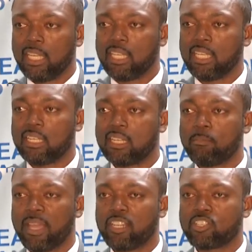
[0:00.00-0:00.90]
He
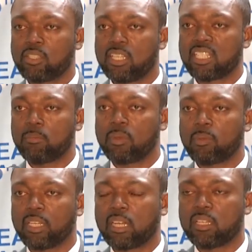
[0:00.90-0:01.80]
didn't mention this, and maybe
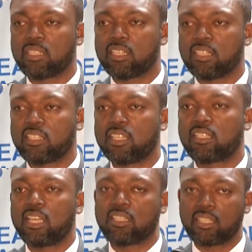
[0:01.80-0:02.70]
because there's still a
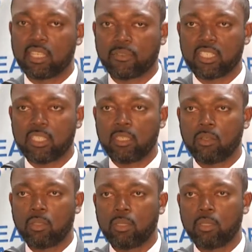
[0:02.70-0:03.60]
sensitivity
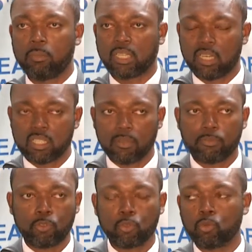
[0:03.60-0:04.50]
because
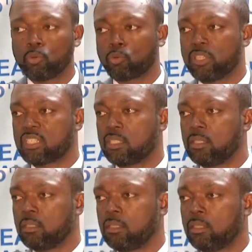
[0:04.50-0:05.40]
of two recent
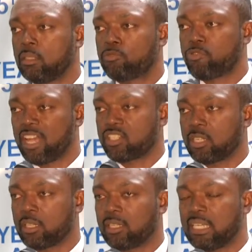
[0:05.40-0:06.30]

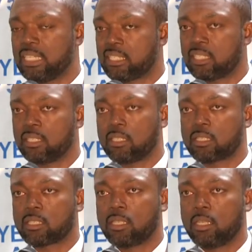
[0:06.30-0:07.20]
tragic
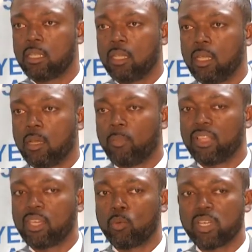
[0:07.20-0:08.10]
incidents.
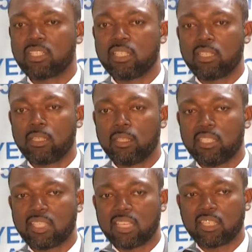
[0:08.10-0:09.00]
But there was the
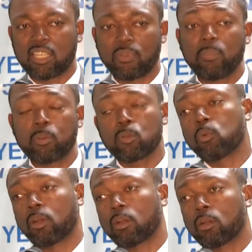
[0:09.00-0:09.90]
sensitivity. People
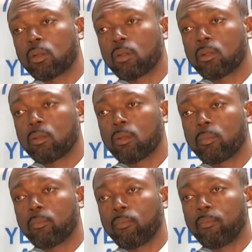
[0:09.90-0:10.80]
were
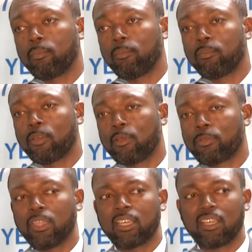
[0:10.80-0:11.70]

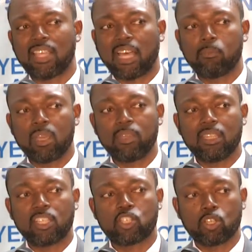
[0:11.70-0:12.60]
thinking that maybe
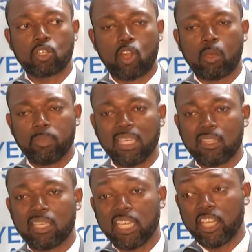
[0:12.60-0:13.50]
they should not be
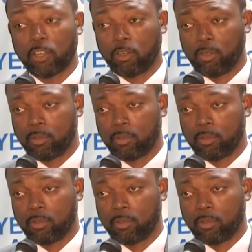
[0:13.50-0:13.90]
in the air.